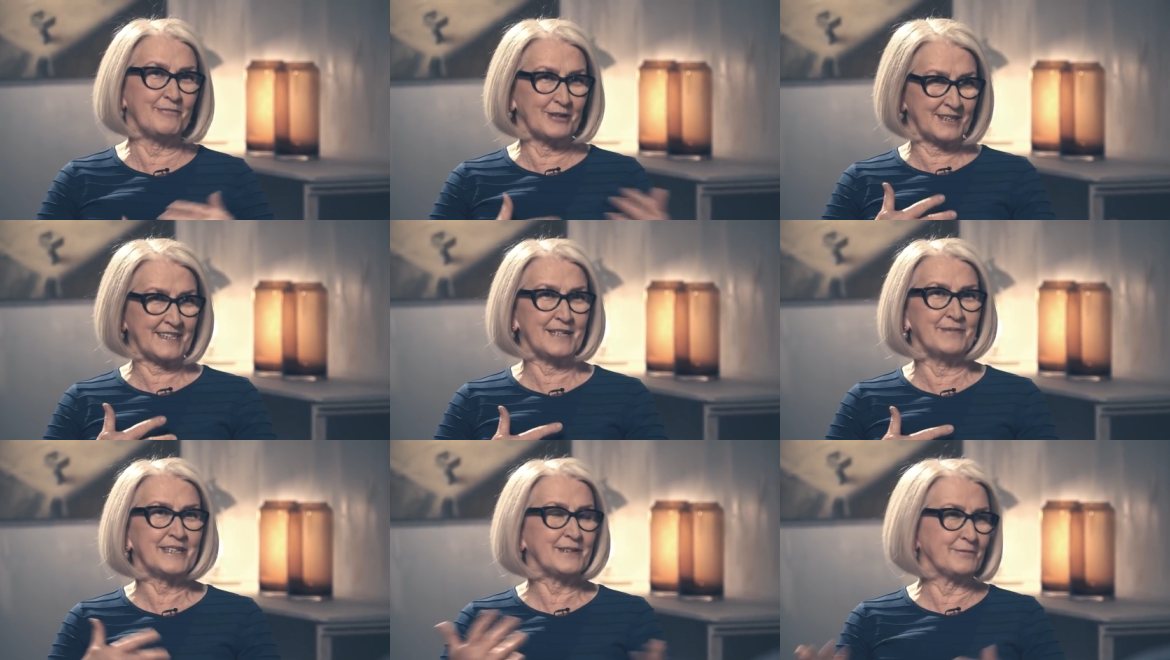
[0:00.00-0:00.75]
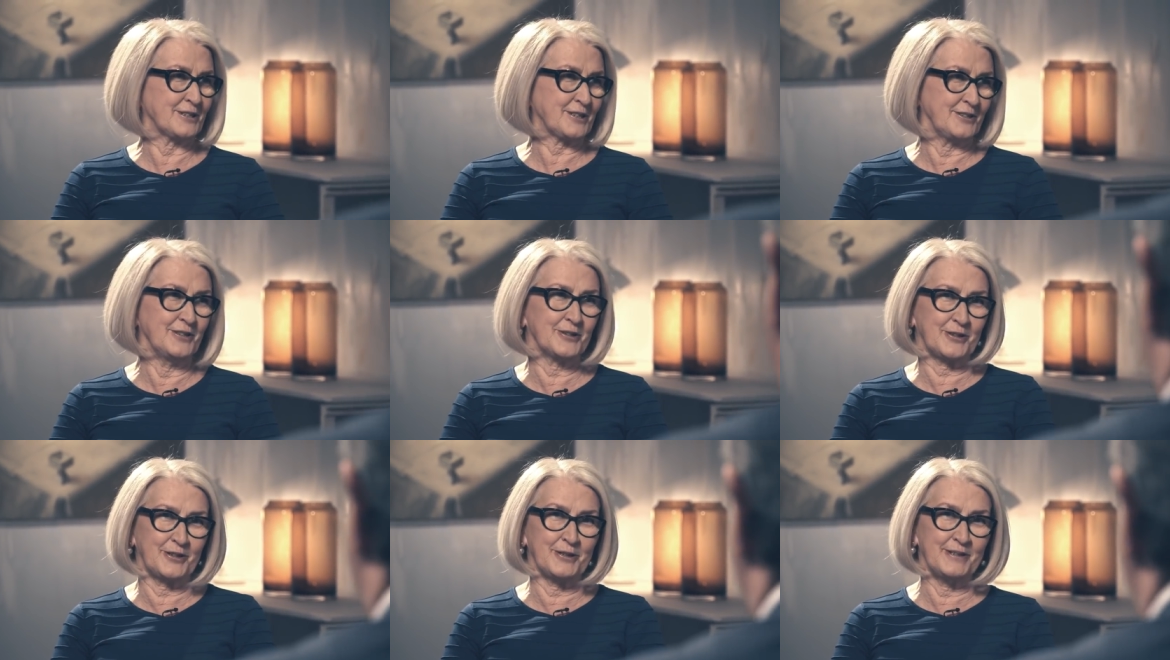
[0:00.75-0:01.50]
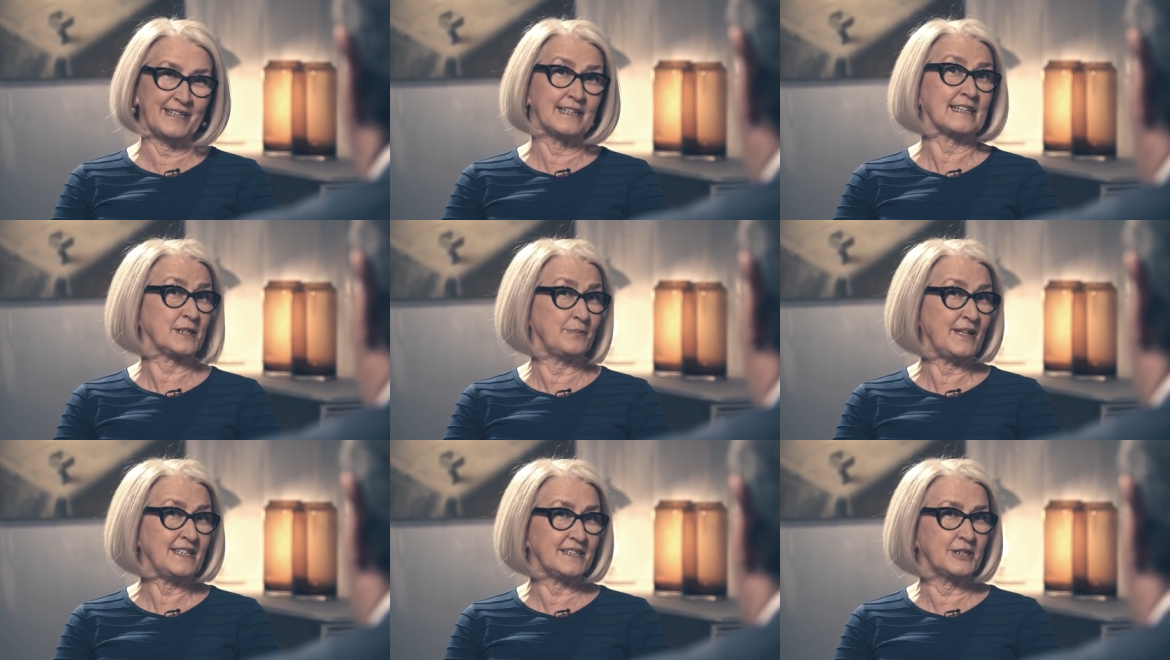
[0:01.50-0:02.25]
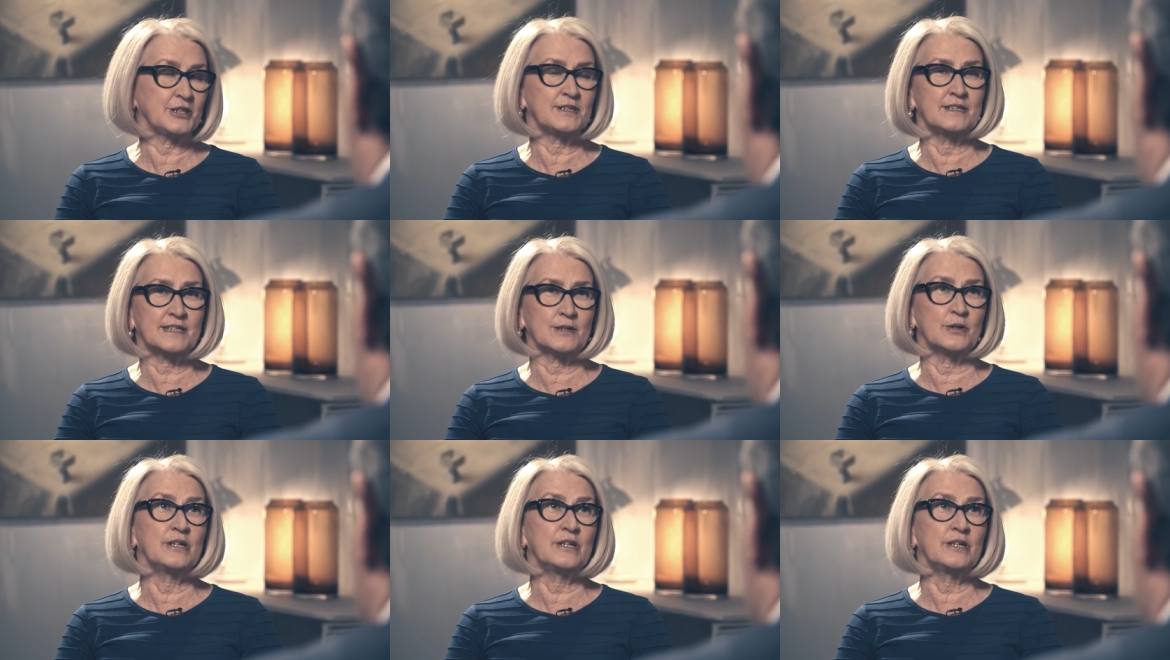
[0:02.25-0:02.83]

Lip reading: what's coming in, what's not going, expenditure and so